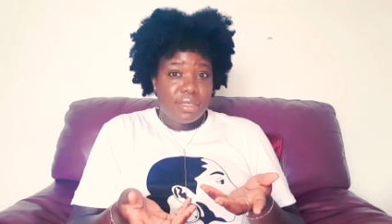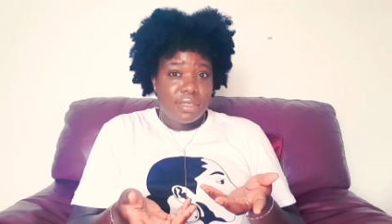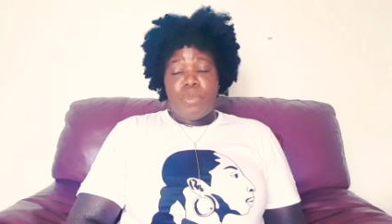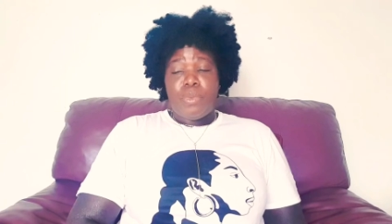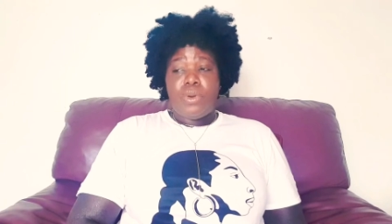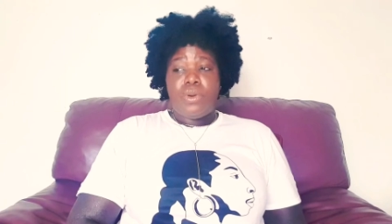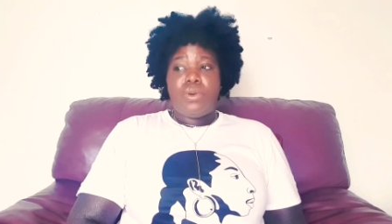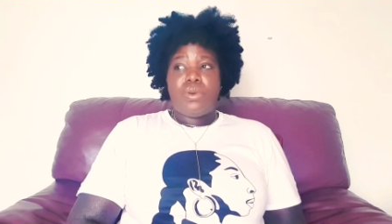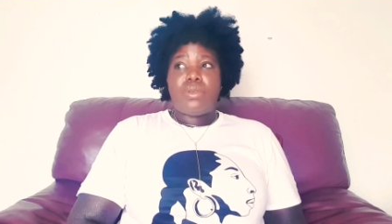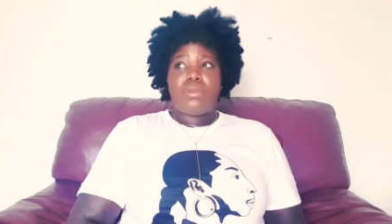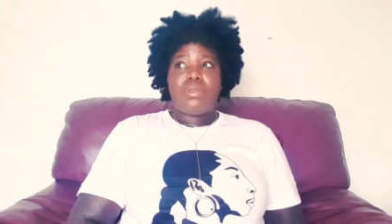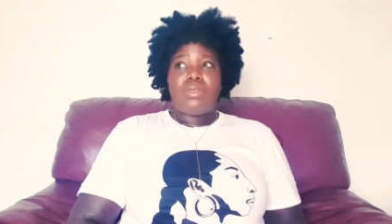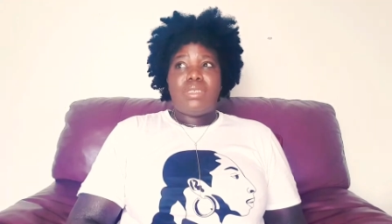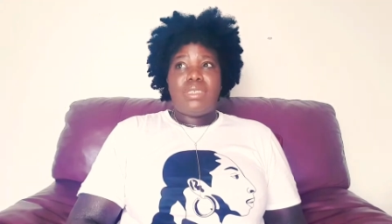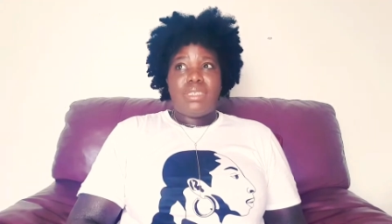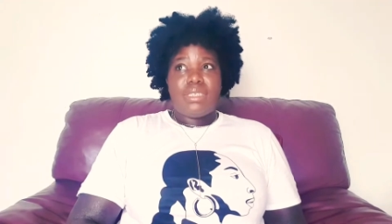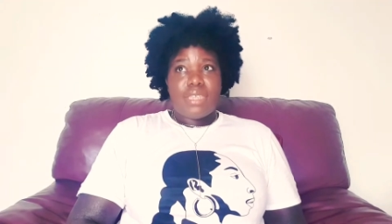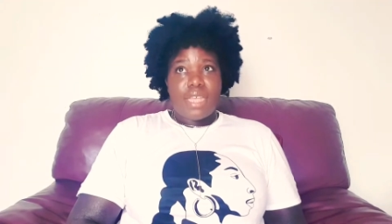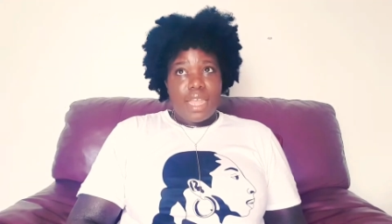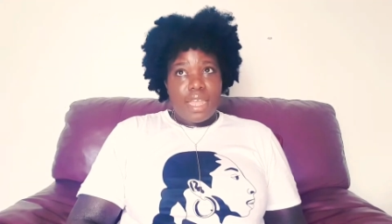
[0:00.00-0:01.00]
But
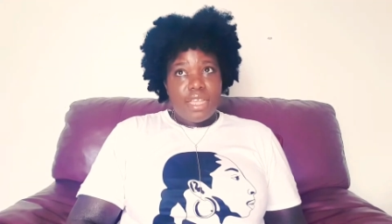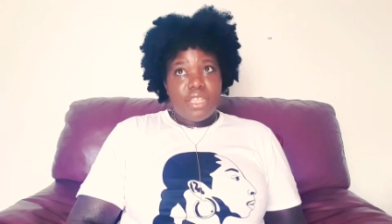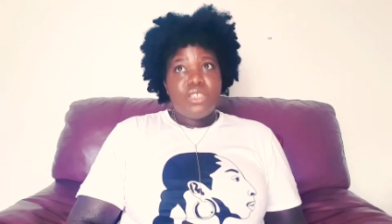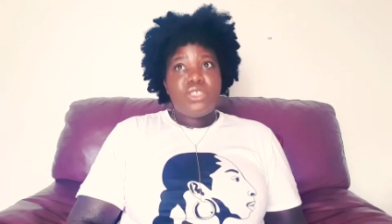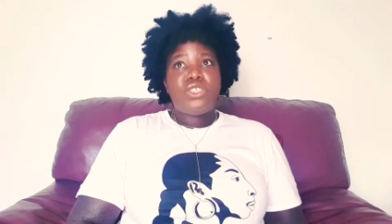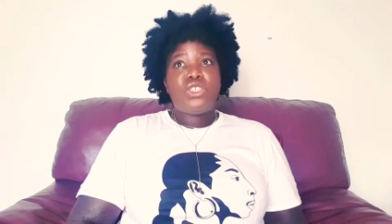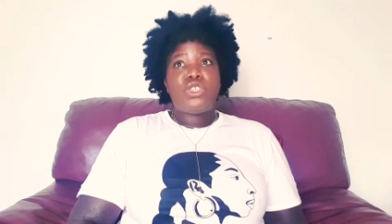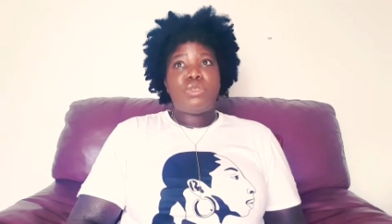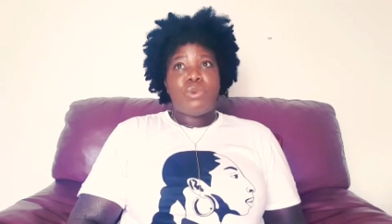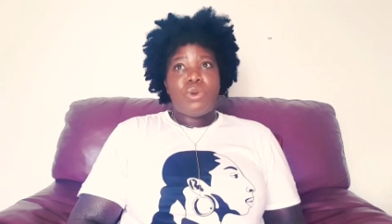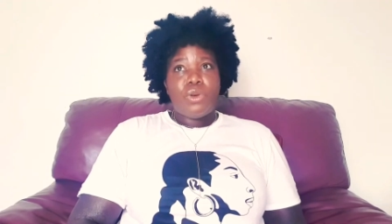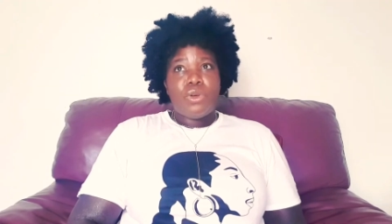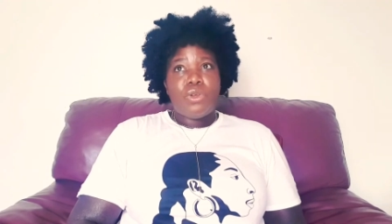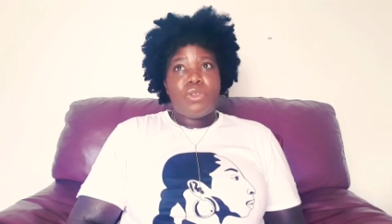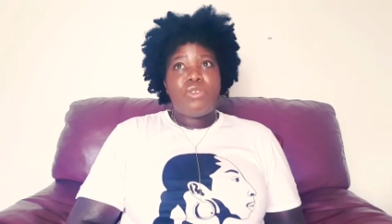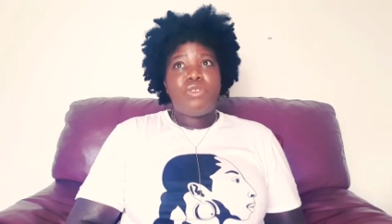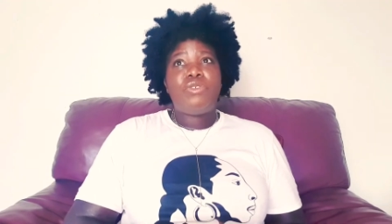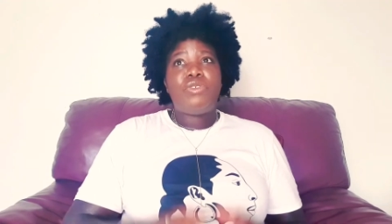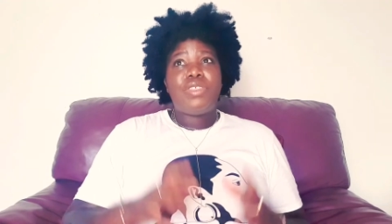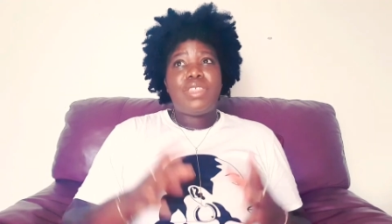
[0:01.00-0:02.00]
staying
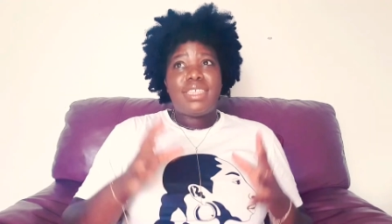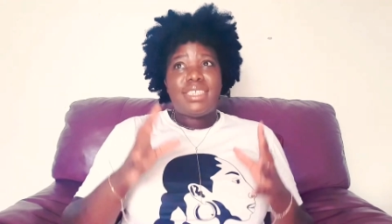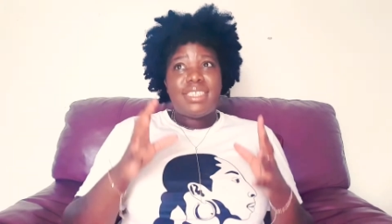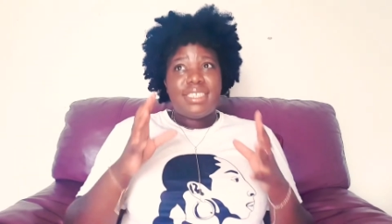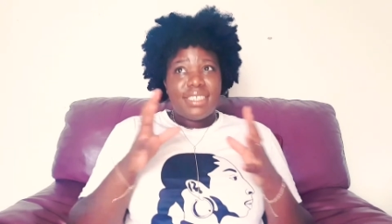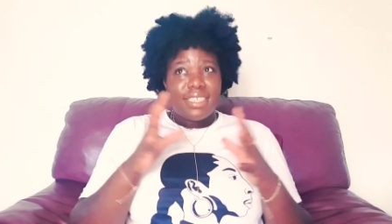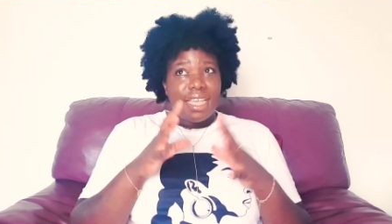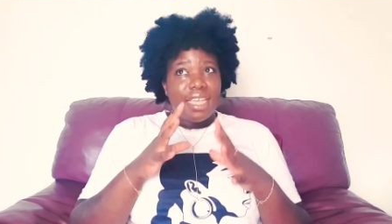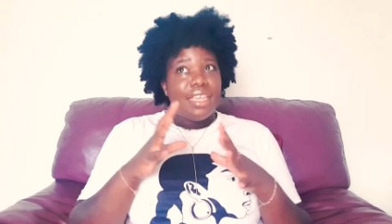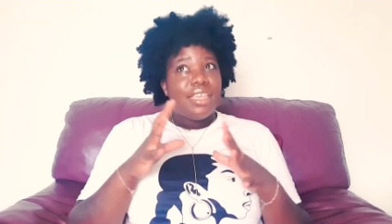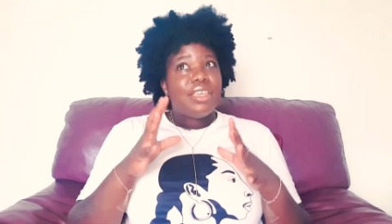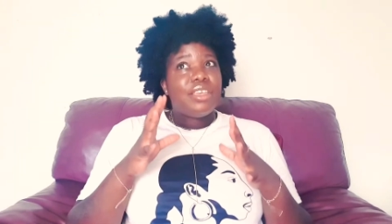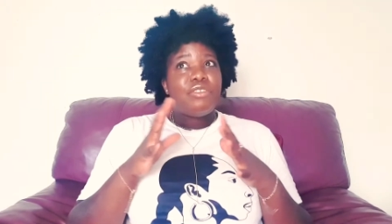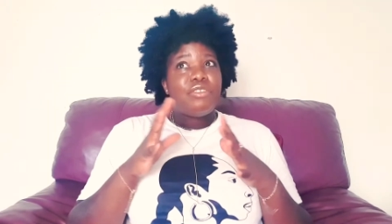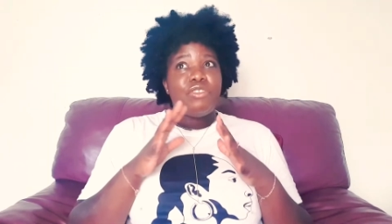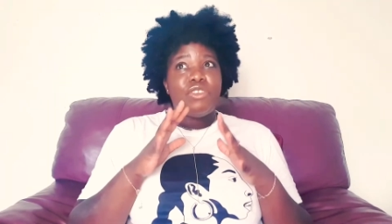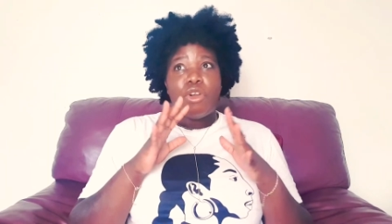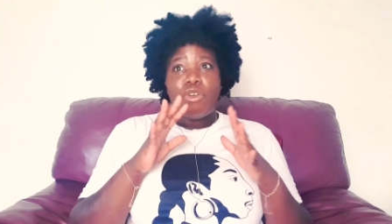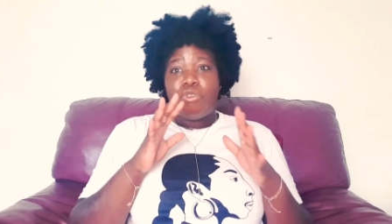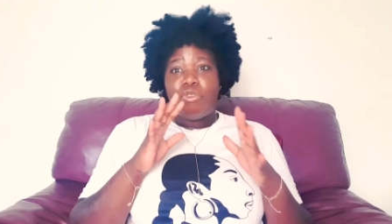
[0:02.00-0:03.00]
small for the sake of
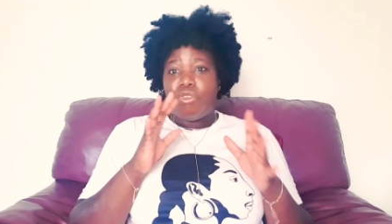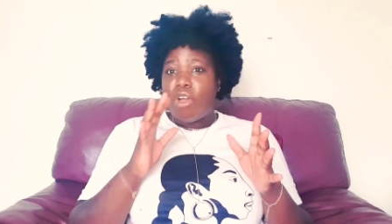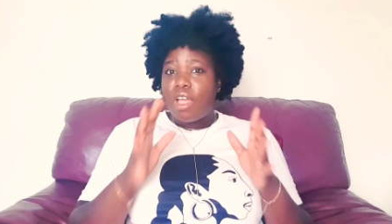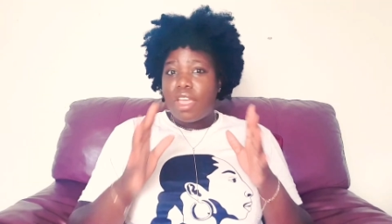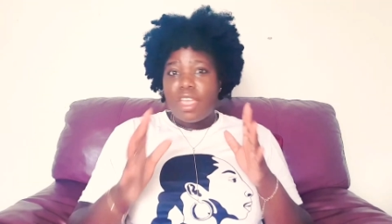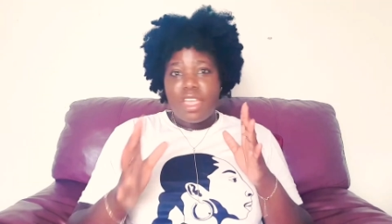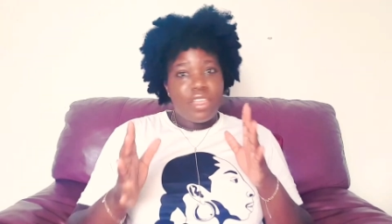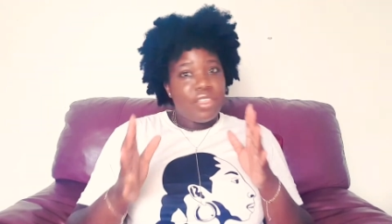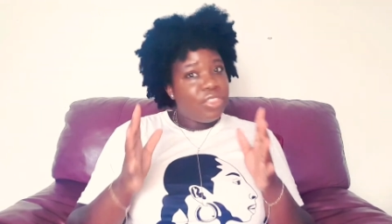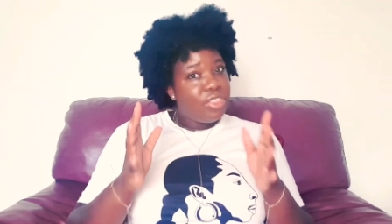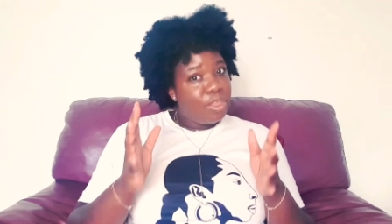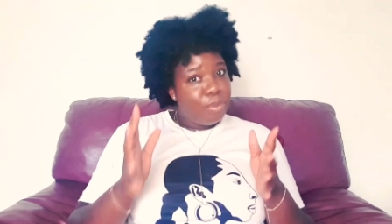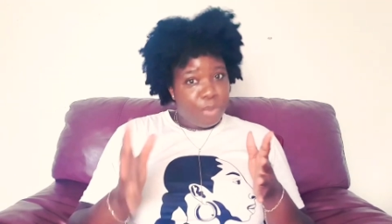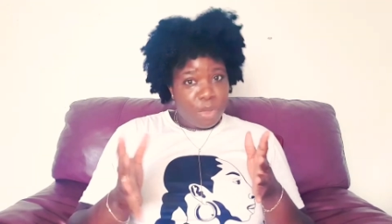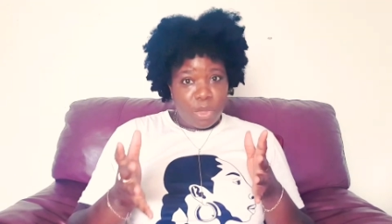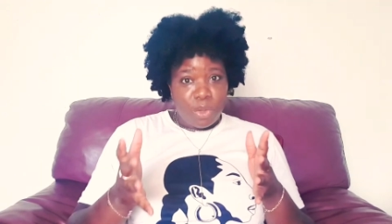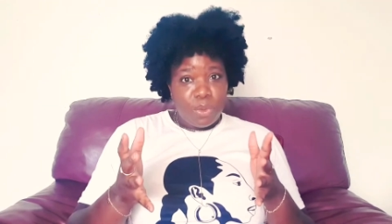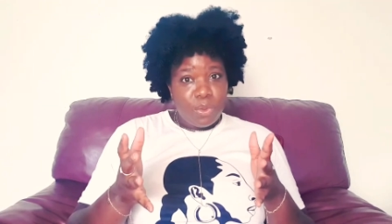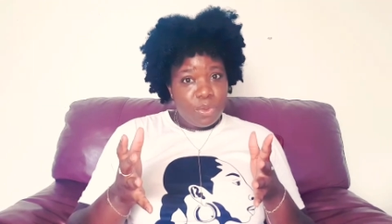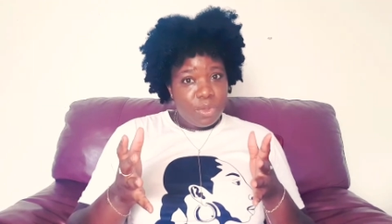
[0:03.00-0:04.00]
not rocking the
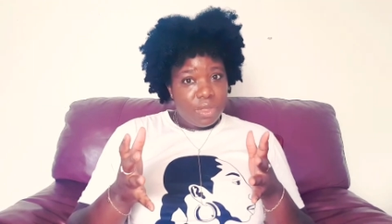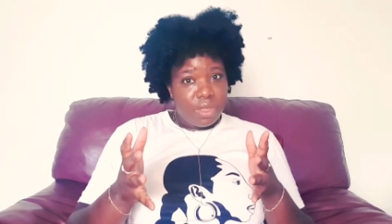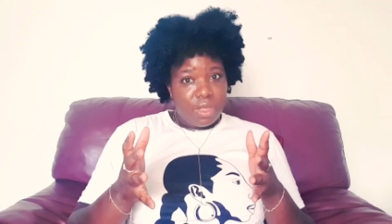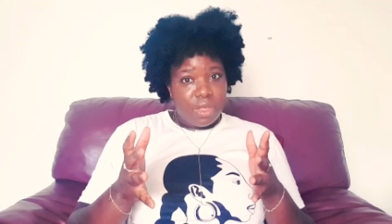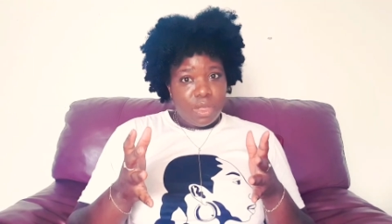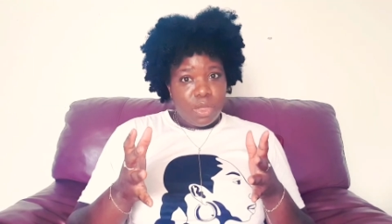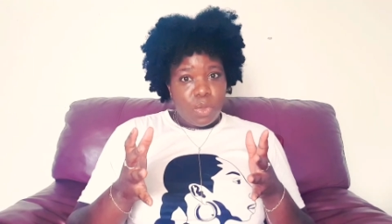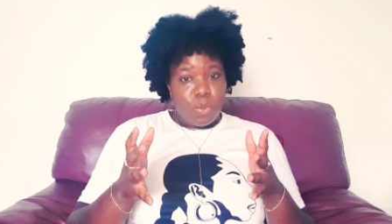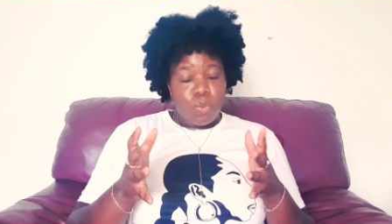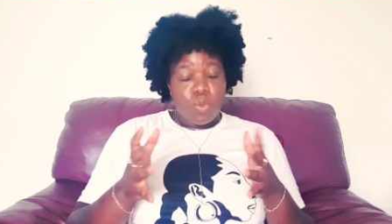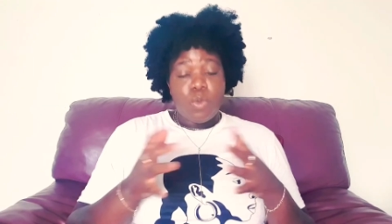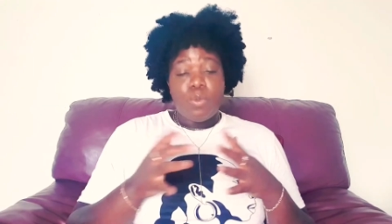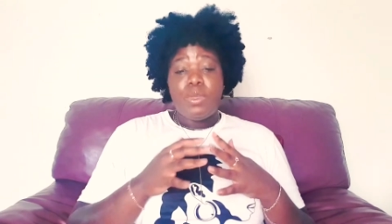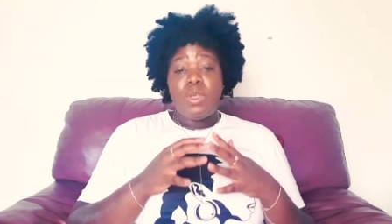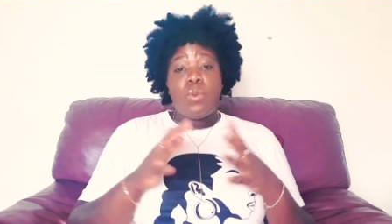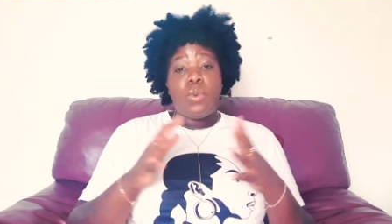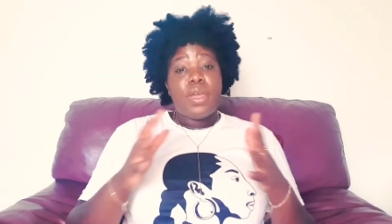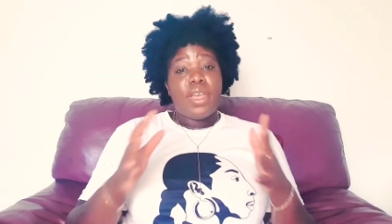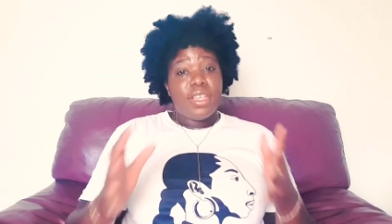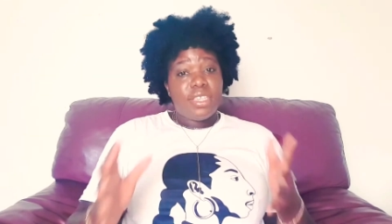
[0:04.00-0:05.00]
boat will be
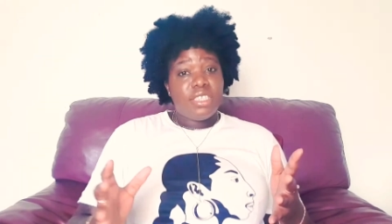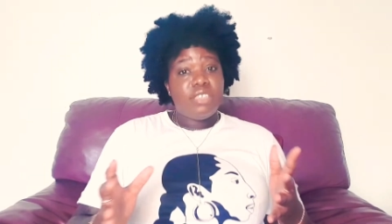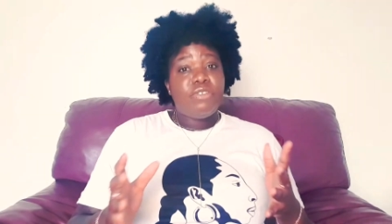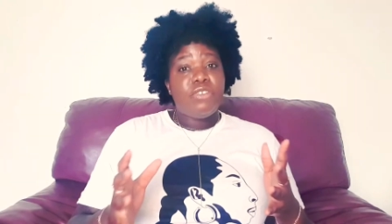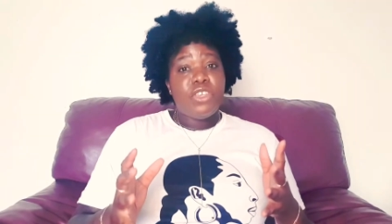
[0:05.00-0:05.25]
worse for